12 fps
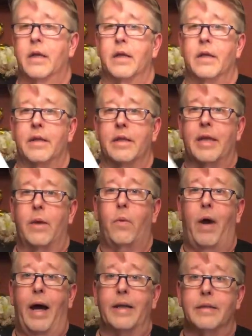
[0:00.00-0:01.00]
that they
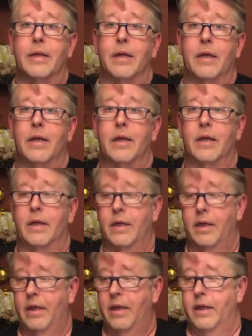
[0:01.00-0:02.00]
want.
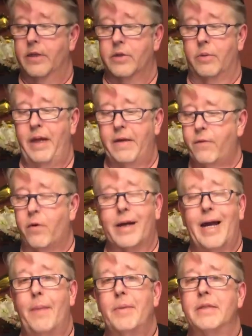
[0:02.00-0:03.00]
So make 4
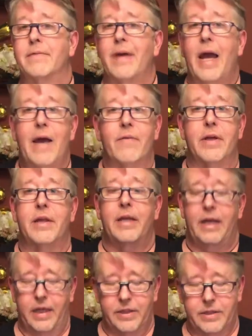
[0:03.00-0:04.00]
copies of
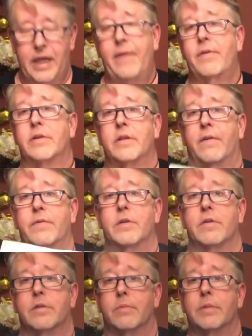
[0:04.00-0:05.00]
everything, save yourself
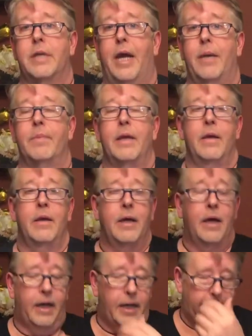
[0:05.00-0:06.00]
some time.
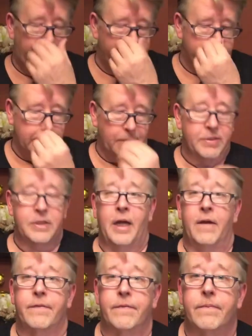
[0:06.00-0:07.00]
Some
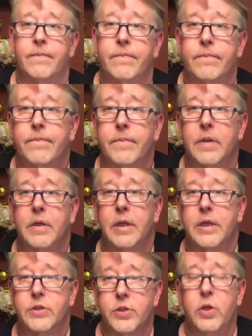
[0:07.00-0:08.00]
stuff
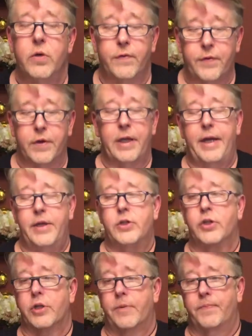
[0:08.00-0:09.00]
is new for
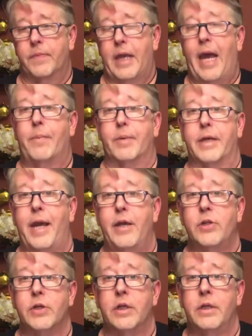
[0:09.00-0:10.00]
each
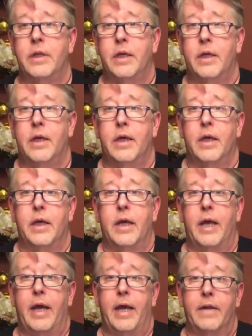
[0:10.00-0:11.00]
application,
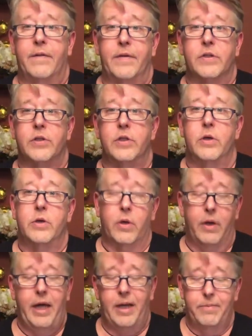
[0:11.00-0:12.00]
and if it's new, go
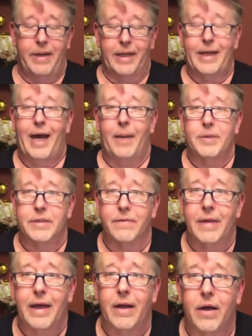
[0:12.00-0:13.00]
ahead and make copies of
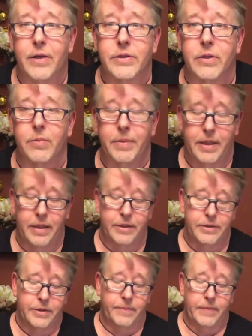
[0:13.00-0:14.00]
that also, because